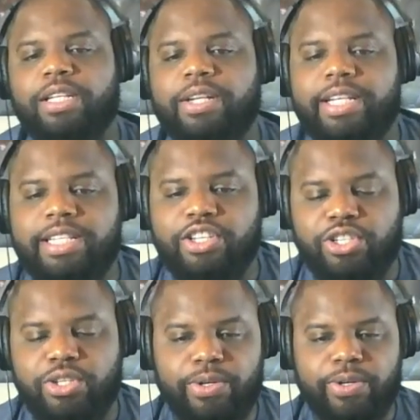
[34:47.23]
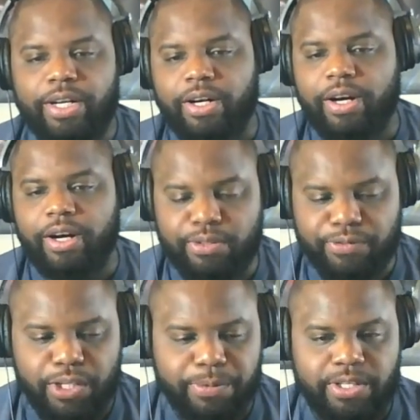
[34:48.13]
Fallout is a shooter at heart. It's a
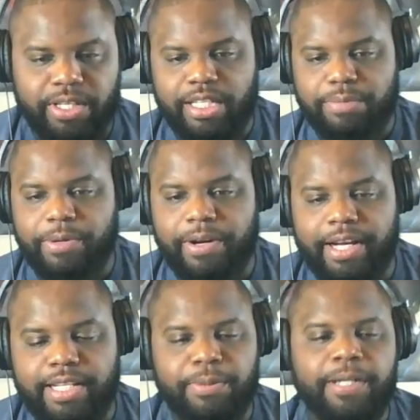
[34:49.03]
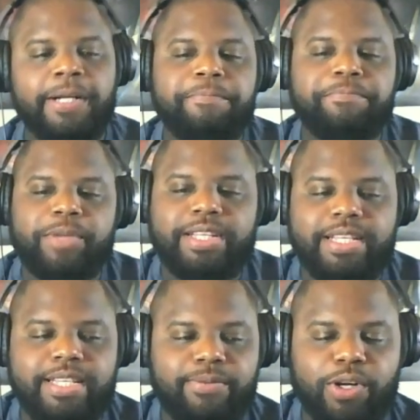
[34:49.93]
first-person experience, but it
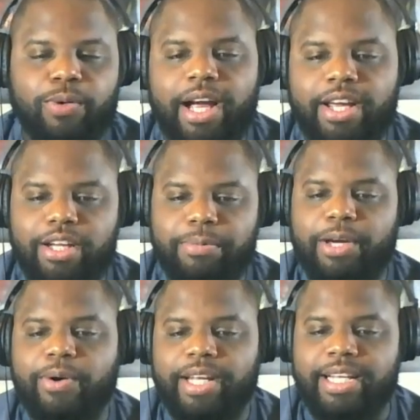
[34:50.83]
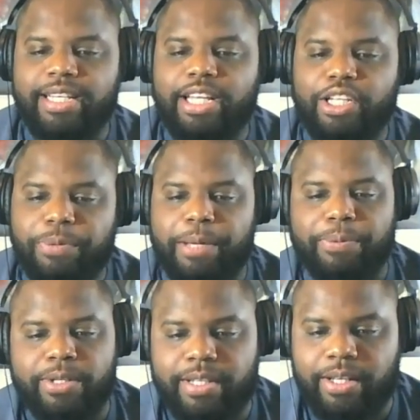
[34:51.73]
doesn't require you to be going against other
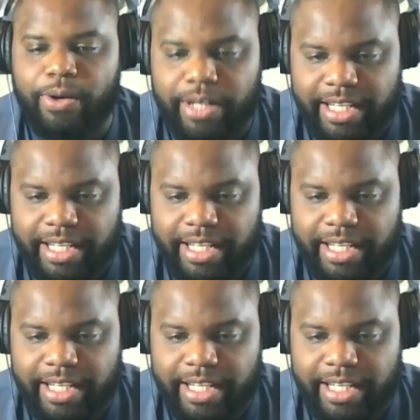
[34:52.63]
people. It's going